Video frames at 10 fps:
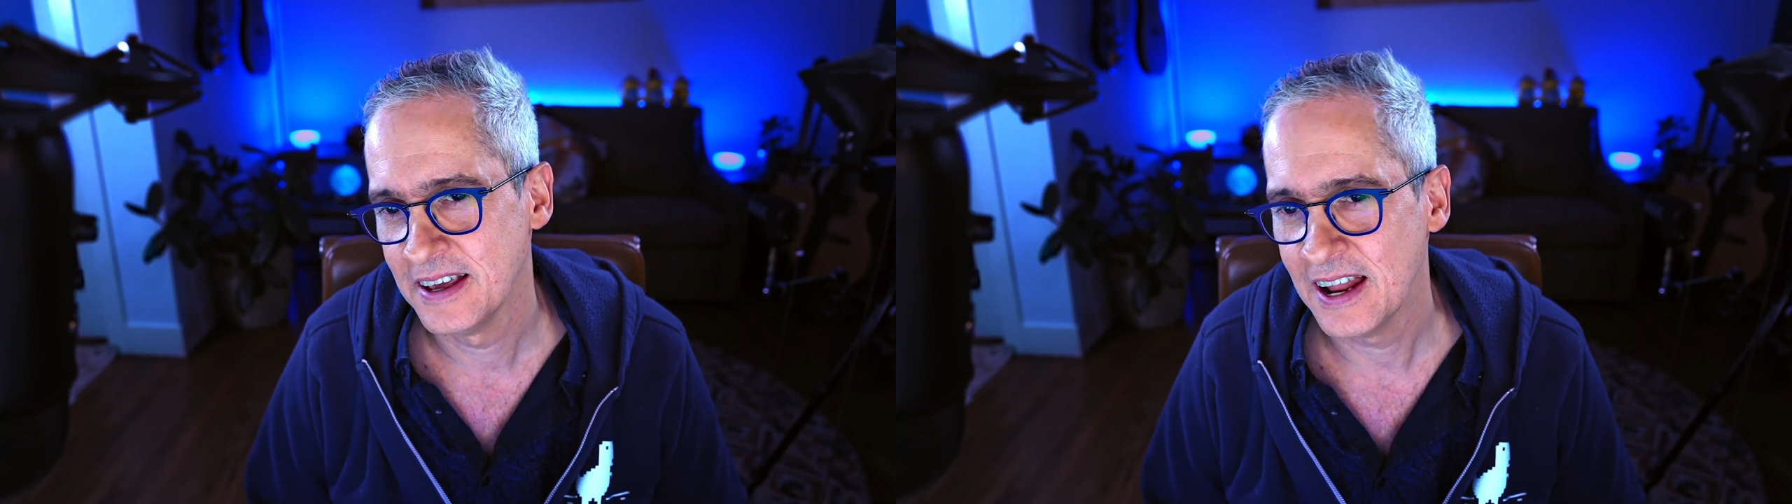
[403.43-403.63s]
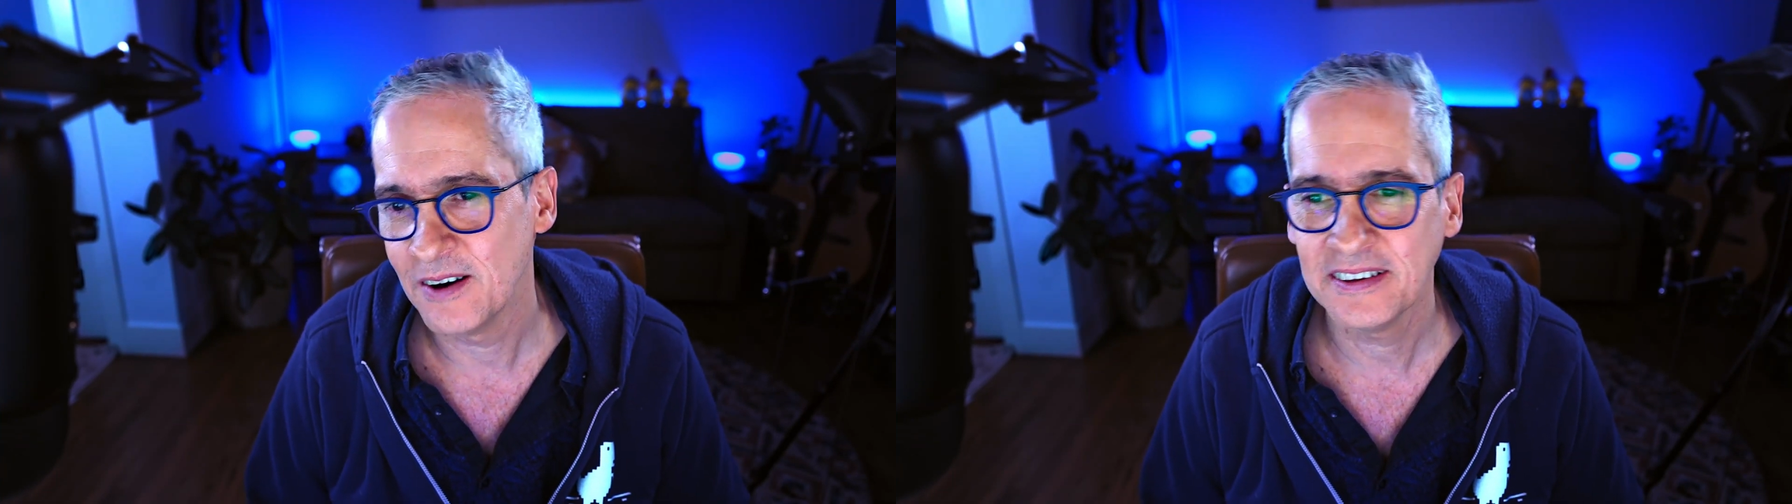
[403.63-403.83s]

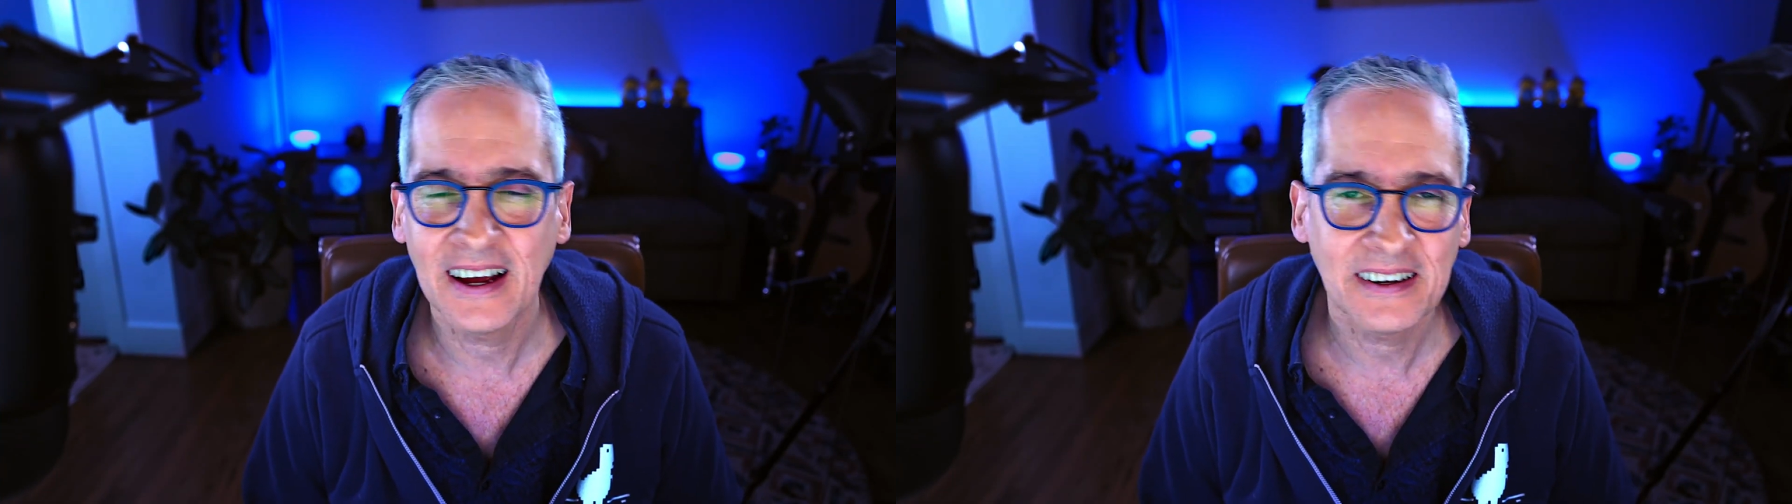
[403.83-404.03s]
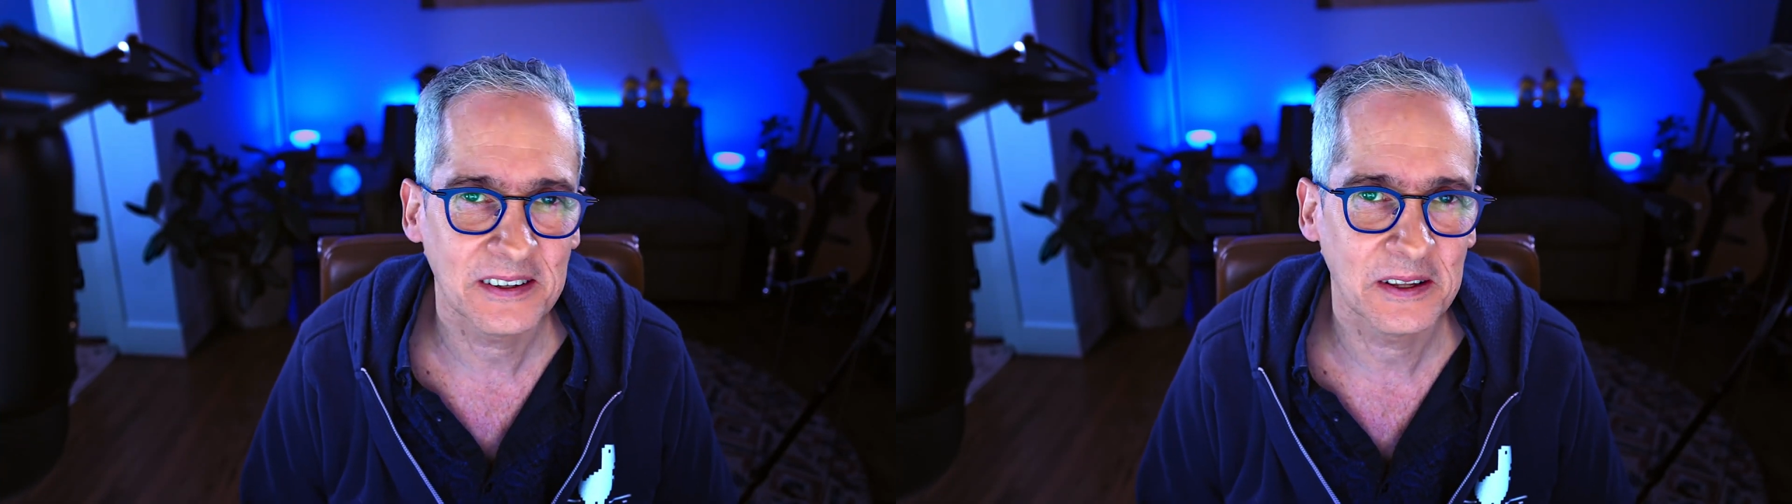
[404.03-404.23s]
Now,
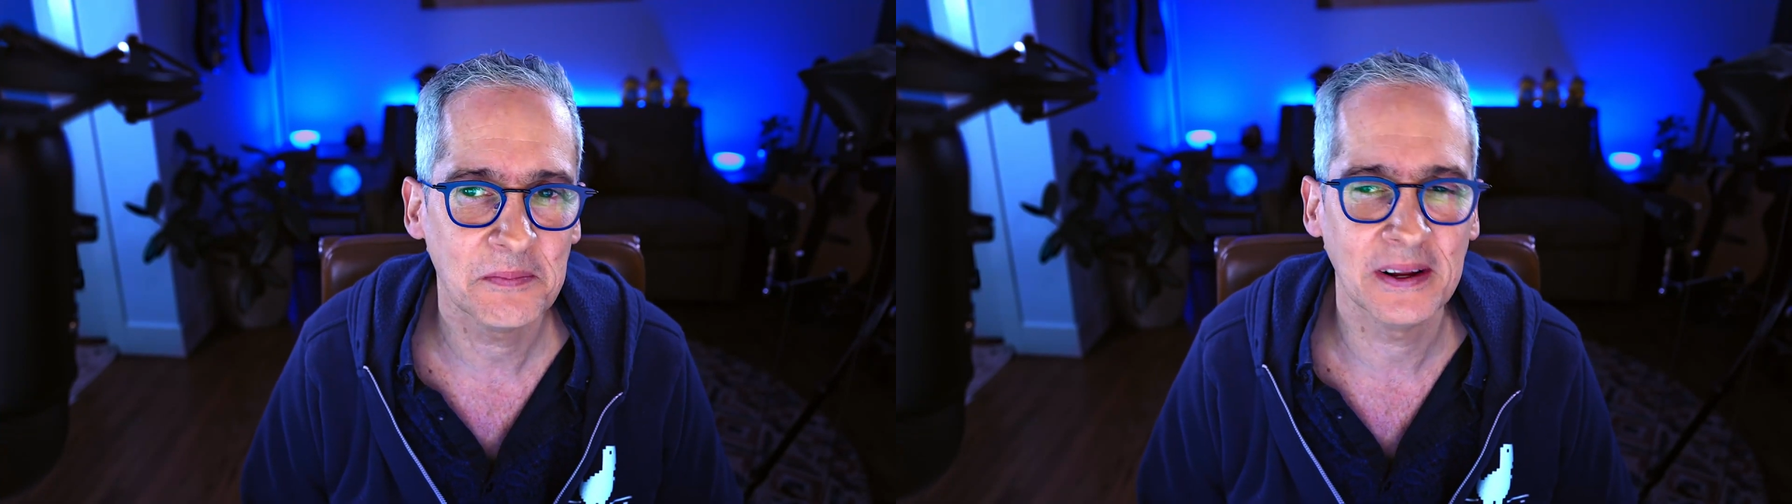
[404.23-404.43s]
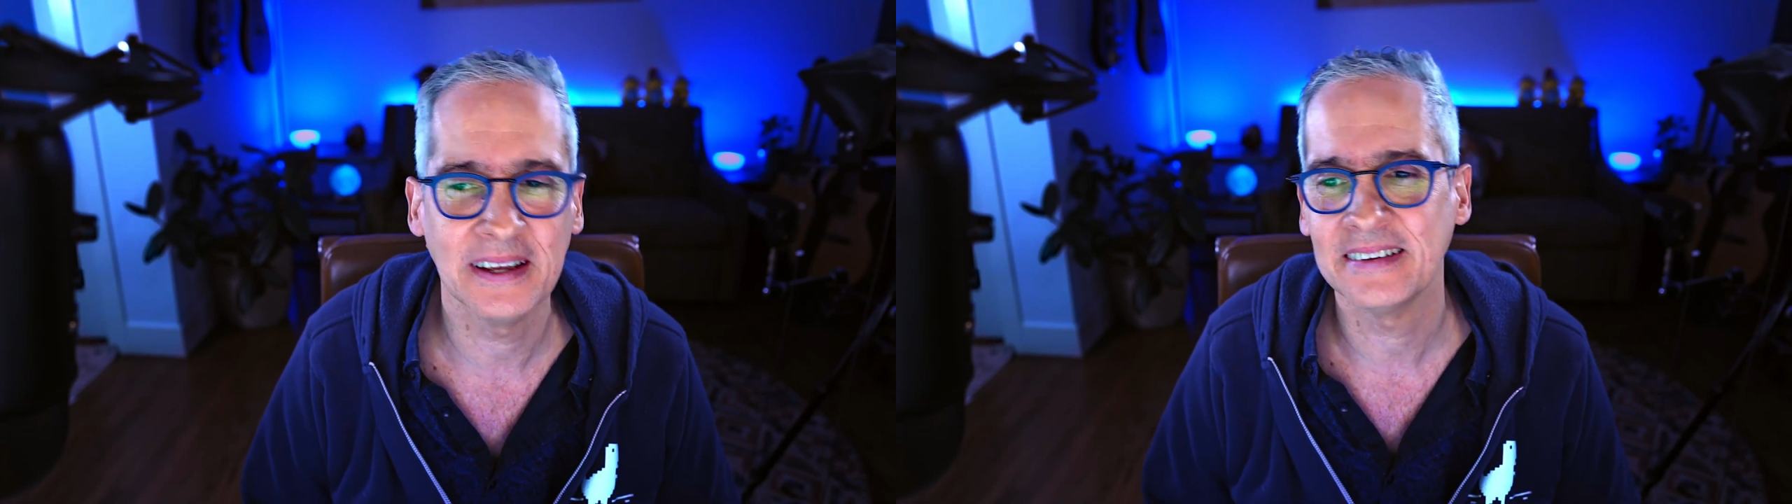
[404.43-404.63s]
starter
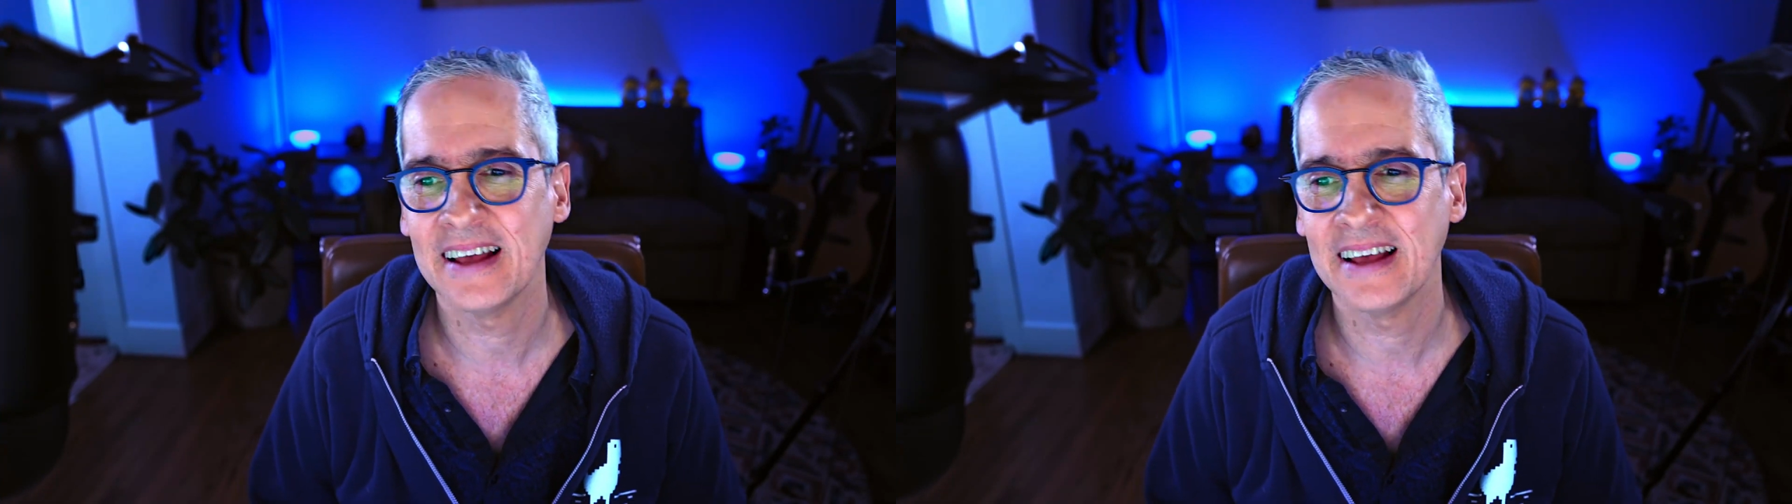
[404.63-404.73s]
templates